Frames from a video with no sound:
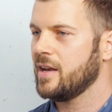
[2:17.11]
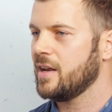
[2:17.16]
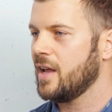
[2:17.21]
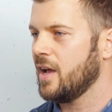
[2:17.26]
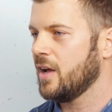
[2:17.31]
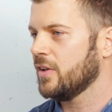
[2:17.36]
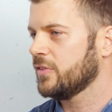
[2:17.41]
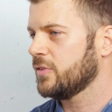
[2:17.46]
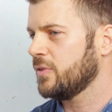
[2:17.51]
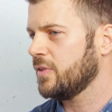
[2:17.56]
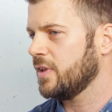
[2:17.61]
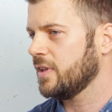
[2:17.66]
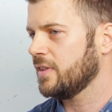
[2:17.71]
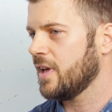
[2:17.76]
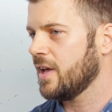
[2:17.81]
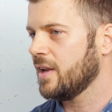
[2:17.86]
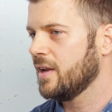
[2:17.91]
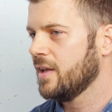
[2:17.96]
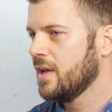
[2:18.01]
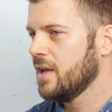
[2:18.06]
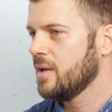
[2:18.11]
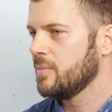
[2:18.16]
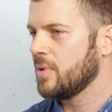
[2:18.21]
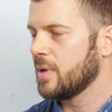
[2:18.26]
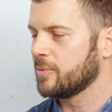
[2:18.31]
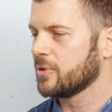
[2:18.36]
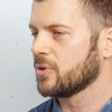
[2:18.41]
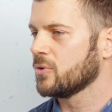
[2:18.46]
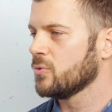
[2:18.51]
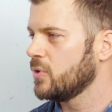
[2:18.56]
And I also think that
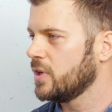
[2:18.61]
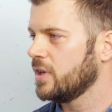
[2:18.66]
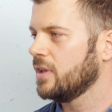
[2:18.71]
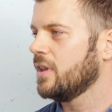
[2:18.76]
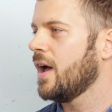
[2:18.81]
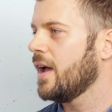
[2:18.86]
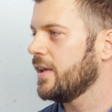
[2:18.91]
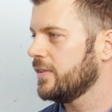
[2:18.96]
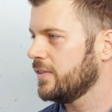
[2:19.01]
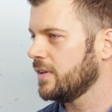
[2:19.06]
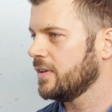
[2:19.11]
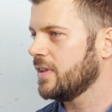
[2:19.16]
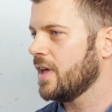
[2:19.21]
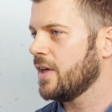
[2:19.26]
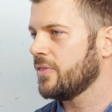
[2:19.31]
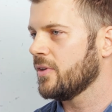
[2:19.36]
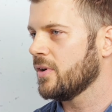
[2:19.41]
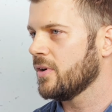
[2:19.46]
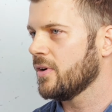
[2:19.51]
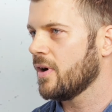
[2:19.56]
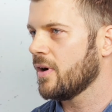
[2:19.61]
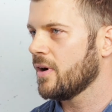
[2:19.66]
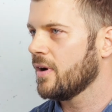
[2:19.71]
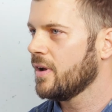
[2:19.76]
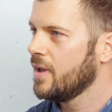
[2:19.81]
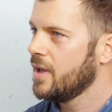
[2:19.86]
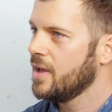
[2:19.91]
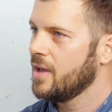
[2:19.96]
people are realizing that there are